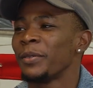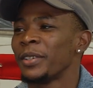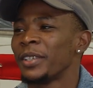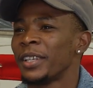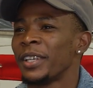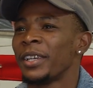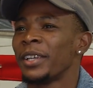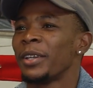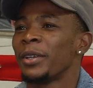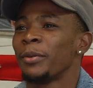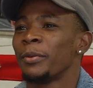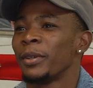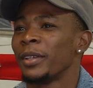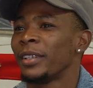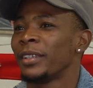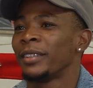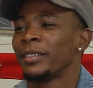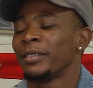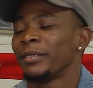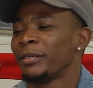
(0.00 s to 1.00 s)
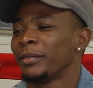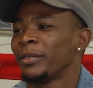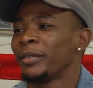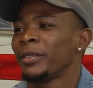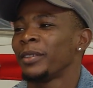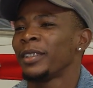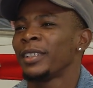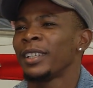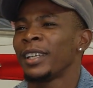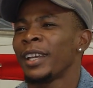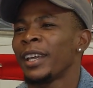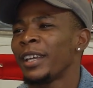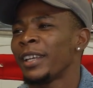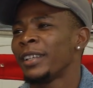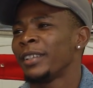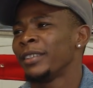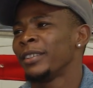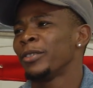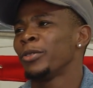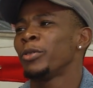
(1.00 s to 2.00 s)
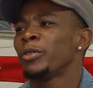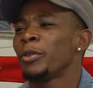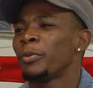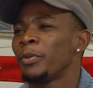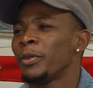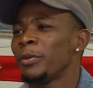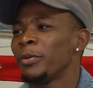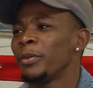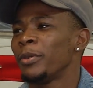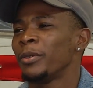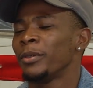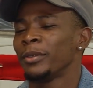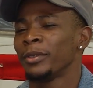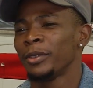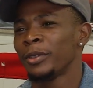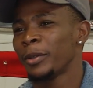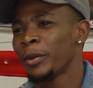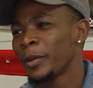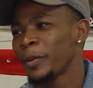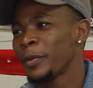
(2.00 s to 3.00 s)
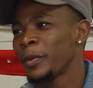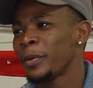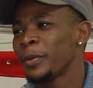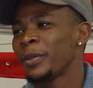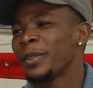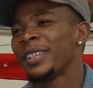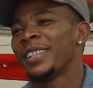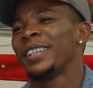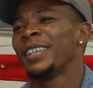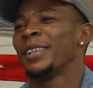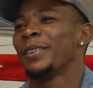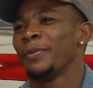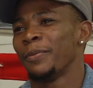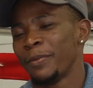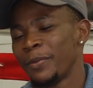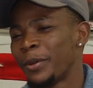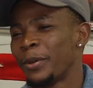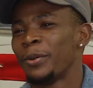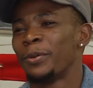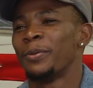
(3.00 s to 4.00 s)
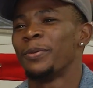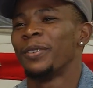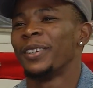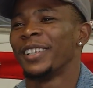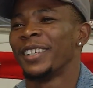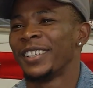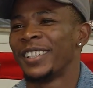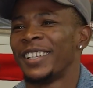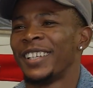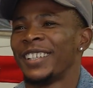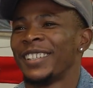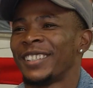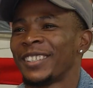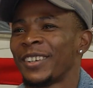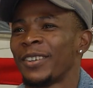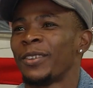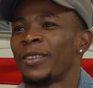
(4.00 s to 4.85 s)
gym, and he was like, "Hey, who your people? You know my people?" And then boom. So